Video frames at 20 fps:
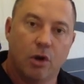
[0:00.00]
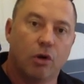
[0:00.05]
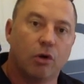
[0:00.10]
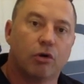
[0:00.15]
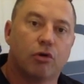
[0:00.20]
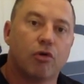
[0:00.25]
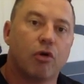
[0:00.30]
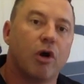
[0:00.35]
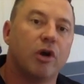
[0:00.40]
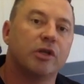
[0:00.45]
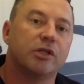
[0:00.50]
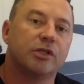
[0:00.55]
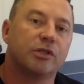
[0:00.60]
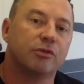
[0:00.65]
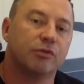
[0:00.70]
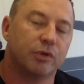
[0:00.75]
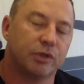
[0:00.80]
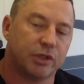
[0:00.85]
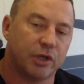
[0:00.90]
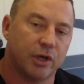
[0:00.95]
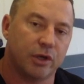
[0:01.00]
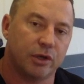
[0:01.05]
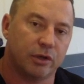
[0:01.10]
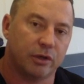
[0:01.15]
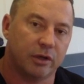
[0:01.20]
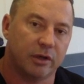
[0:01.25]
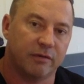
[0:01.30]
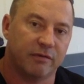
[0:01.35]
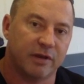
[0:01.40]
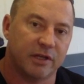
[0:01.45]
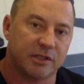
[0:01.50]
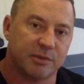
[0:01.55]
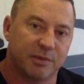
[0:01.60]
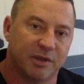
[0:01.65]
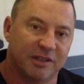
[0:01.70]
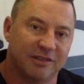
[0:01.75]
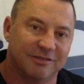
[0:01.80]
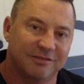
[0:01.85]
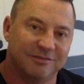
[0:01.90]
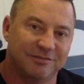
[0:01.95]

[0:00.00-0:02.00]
or gross return on investment.